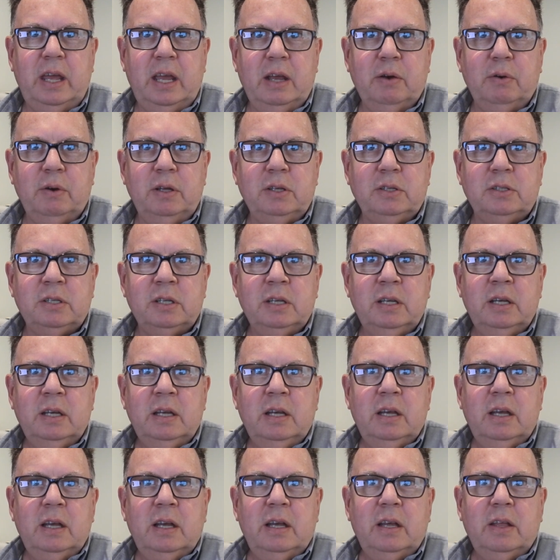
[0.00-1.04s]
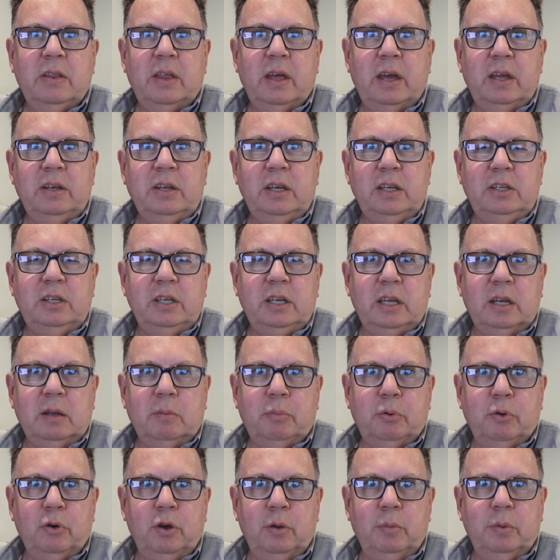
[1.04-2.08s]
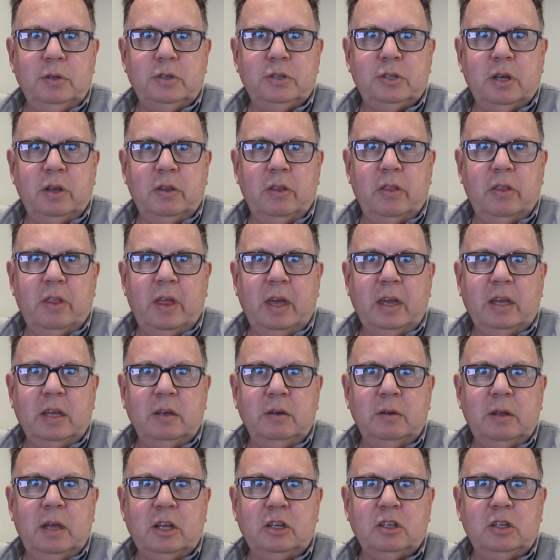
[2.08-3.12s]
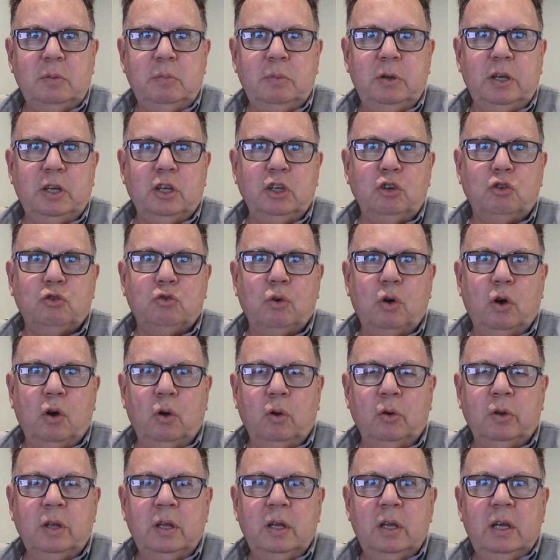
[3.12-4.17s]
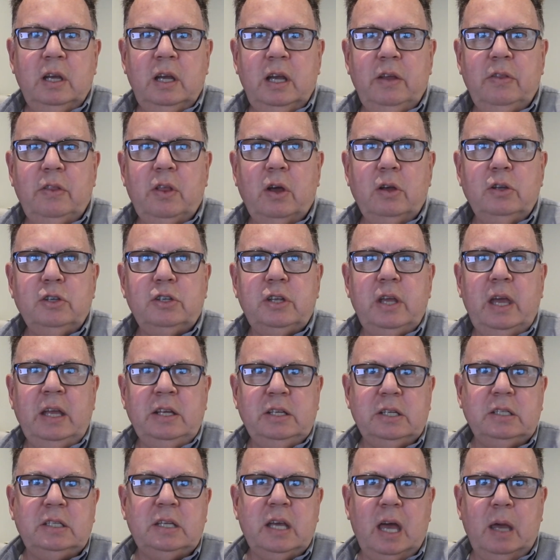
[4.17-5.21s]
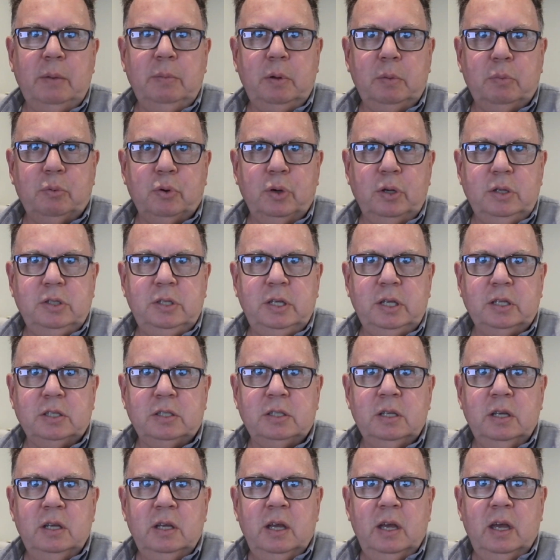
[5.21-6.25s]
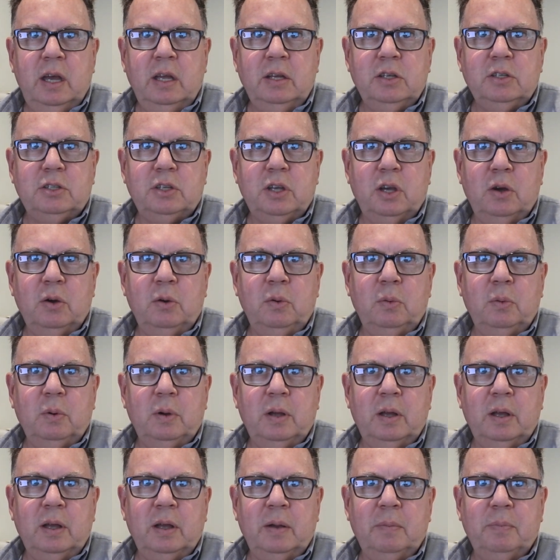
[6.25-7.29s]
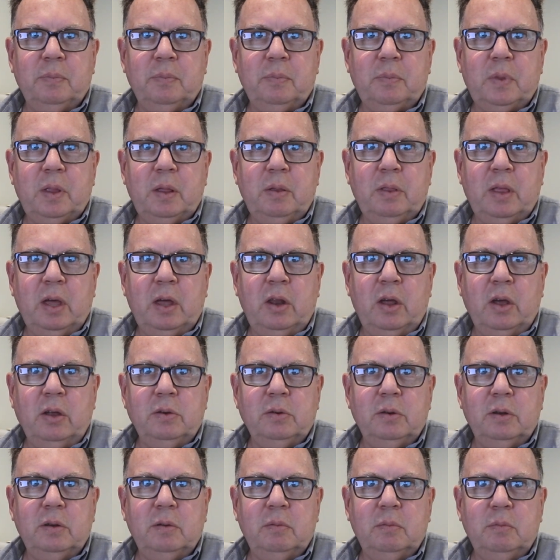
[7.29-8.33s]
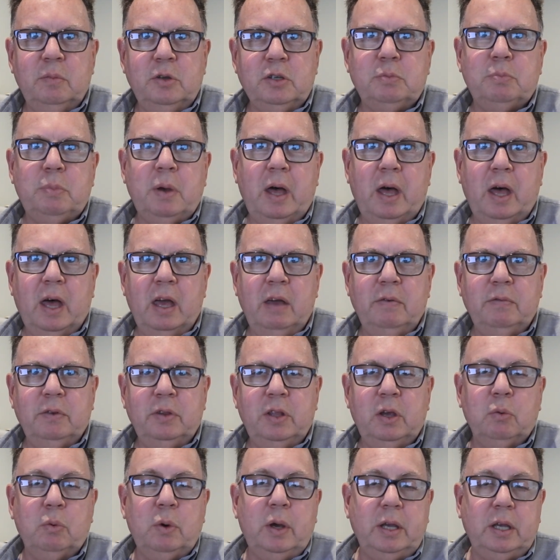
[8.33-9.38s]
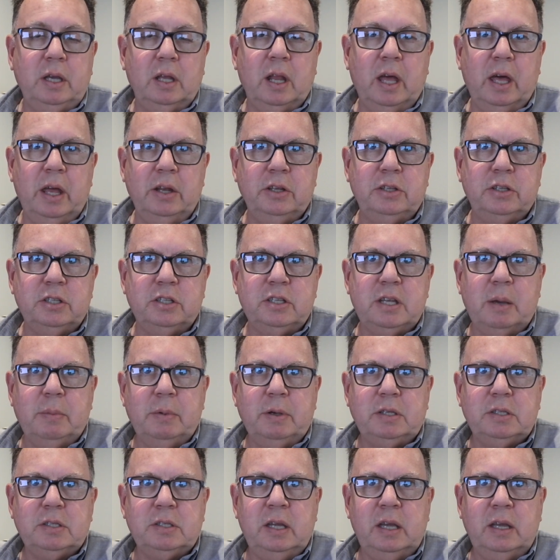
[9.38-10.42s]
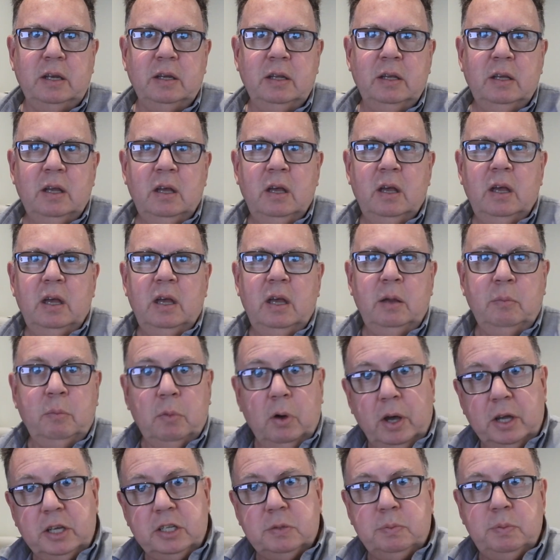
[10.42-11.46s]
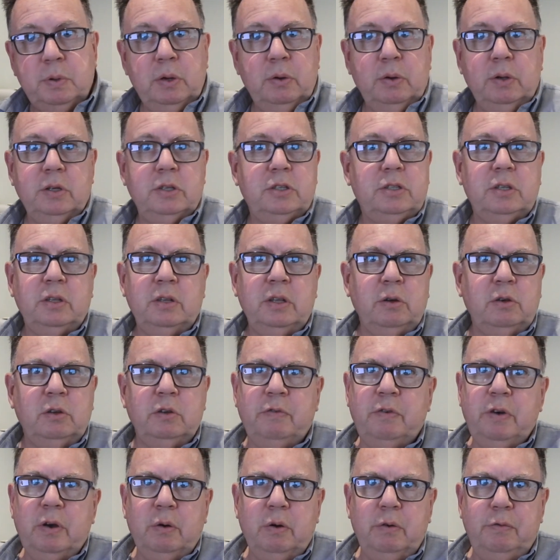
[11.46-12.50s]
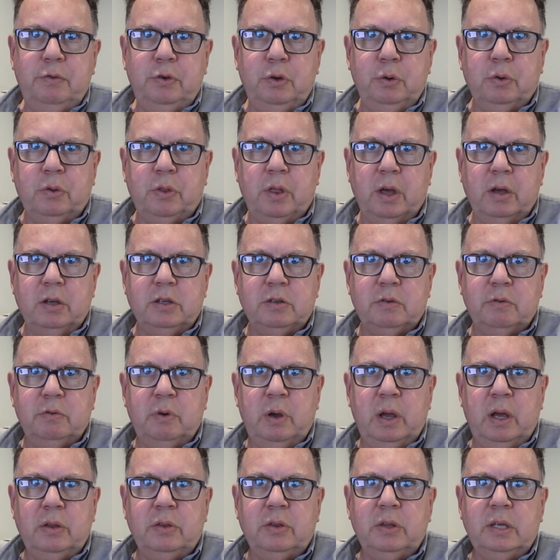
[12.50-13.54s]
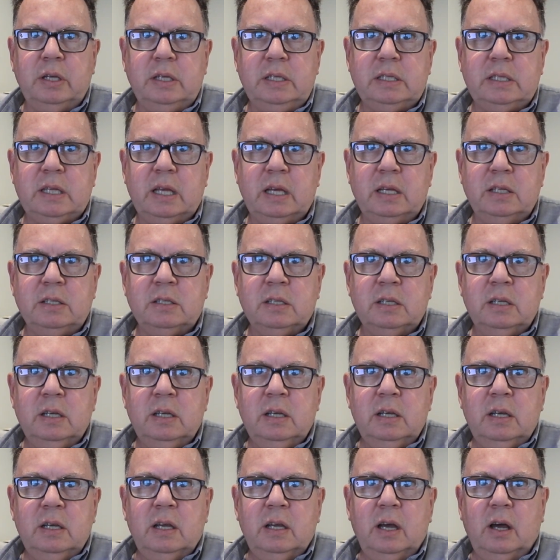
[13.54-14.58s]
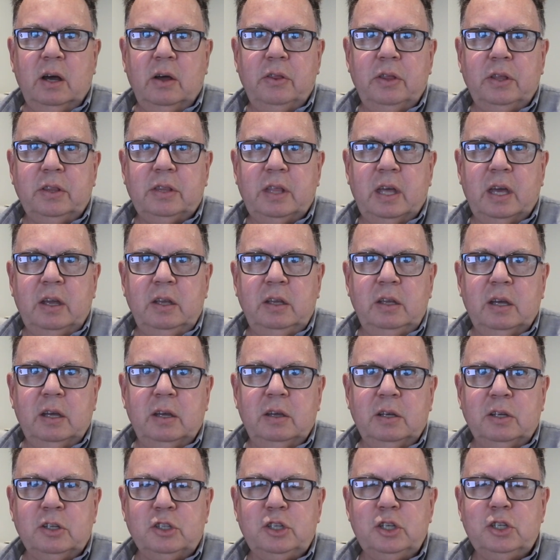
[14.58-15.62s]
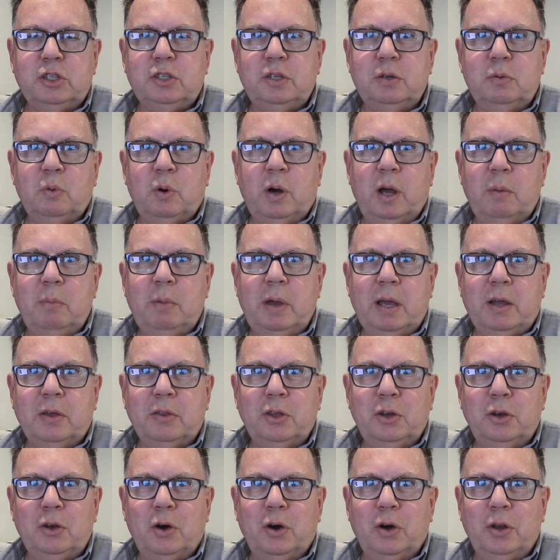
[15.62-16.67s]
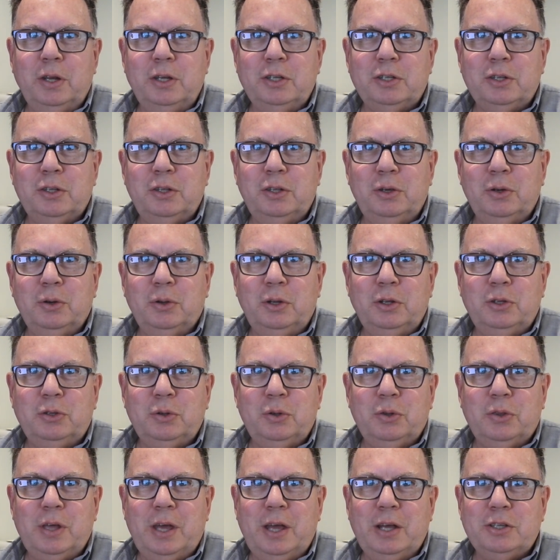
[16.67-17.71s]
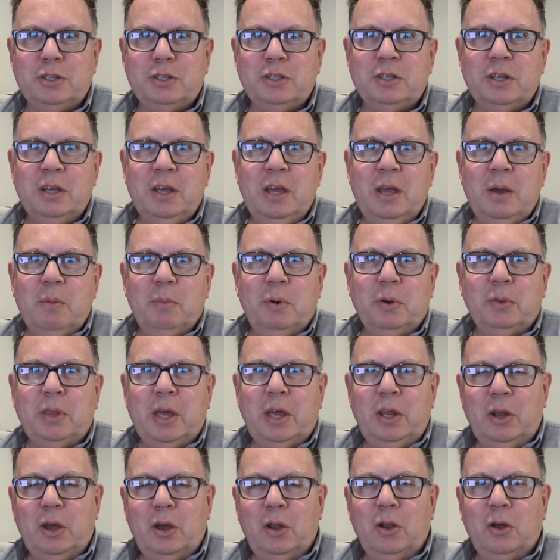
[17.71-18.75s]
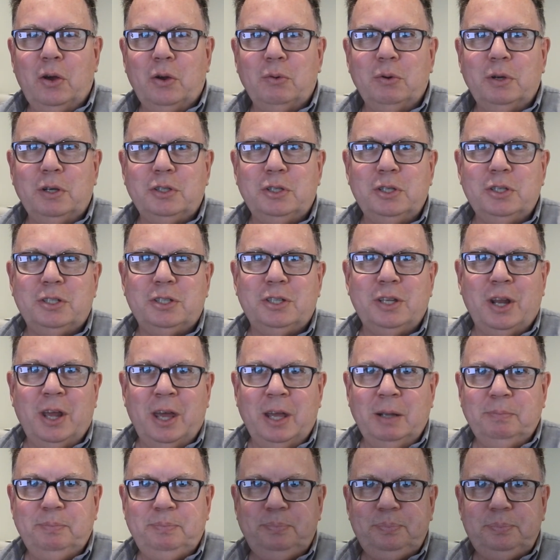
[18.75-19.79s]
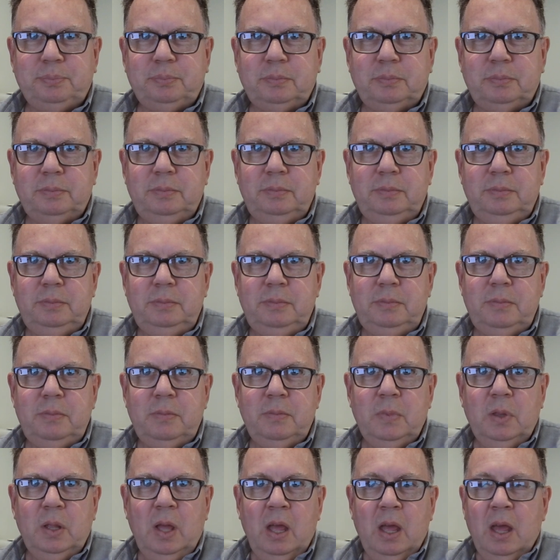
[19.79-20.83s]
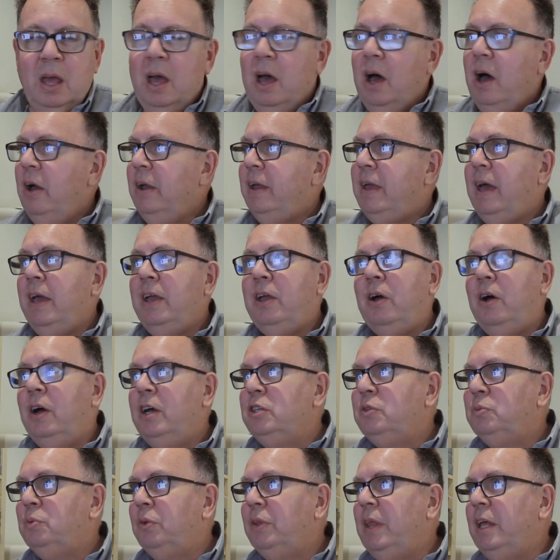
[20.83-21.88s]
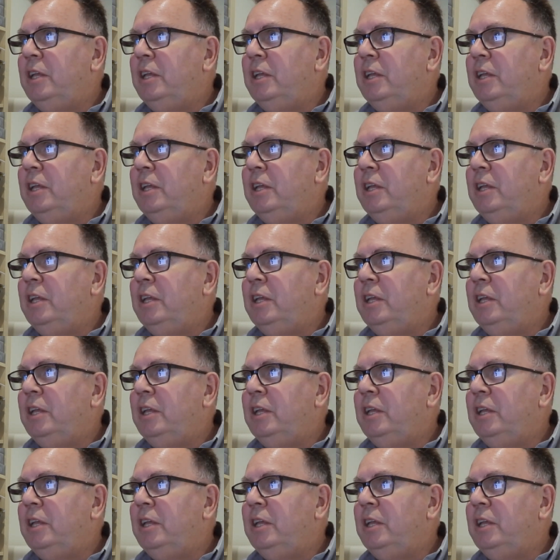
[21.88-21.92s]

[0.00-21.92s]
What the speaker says: areas, they need to get a permit so that they can actually be controlled in those entertainment precincts, and so they don't misbehave, and they're regulated to some extent. In my experience, there are very few of those around these days. I think they existed way back in the 90s and the early 2000s, but they no longer exist today. Okay guys, well